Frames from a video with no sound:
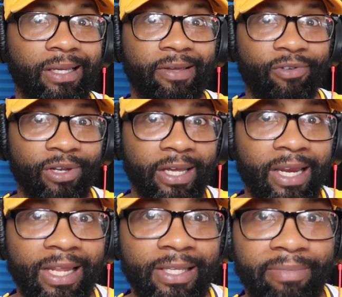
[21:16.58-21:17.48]
if you look at
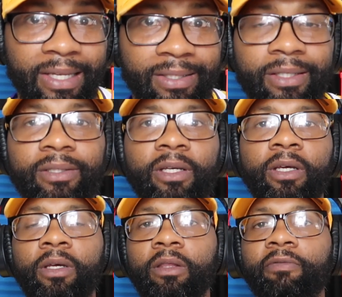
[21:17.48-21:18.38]
it, it doesn't make sense.
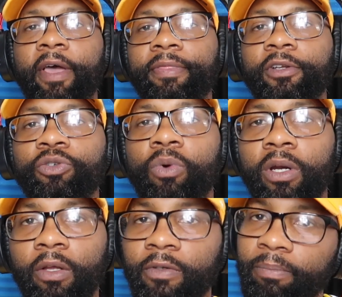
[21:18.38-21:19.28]
The fact that you
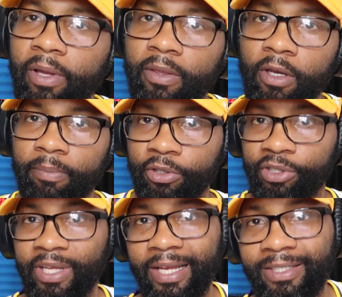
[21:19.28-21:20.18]
won Defensive Player of the Year, but you're
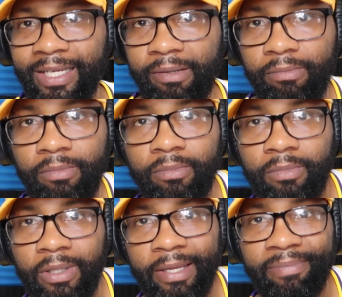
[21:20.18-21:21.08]
second team
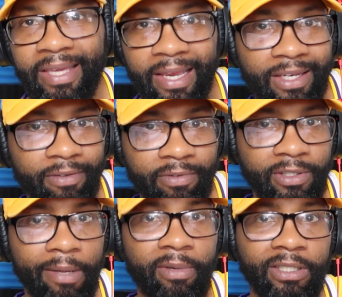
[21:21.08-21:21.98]
NBA
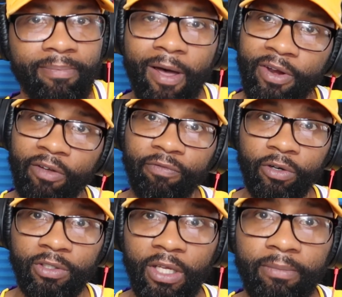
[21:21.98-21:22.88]
defense, that means somebody on that
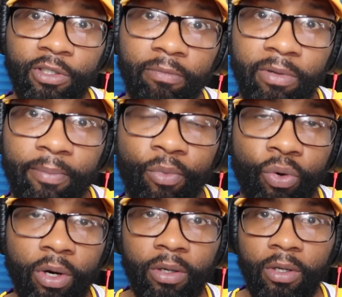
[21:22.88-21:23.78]
first team should have been
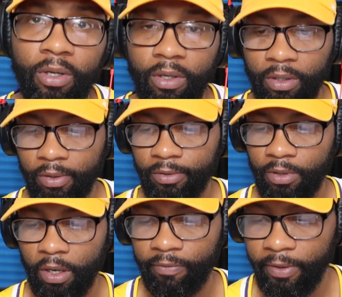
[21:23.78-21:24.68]
more
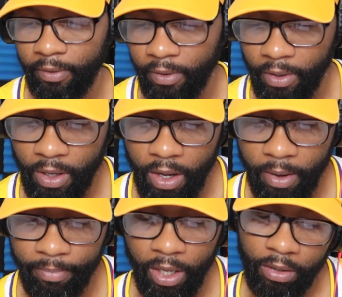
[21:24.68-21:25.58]
deserving.
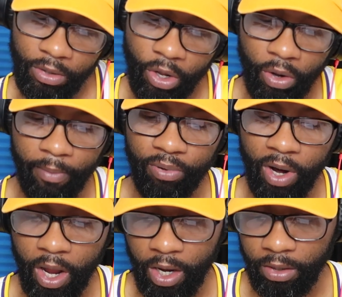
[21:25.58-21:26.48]
But, you know,
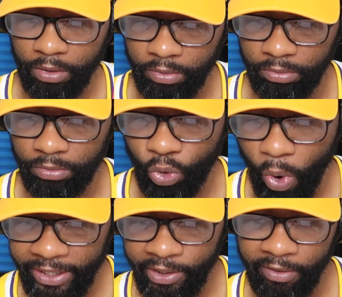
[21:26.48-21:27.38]
LeBron
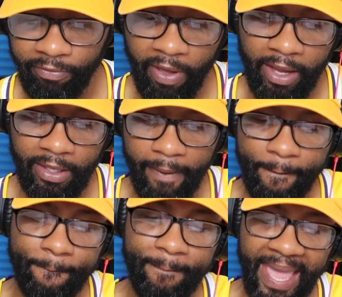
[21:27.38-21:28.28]
questioned the fact that
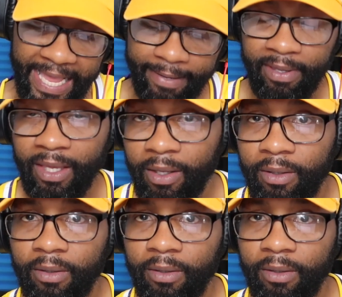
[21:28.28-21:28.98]
maybe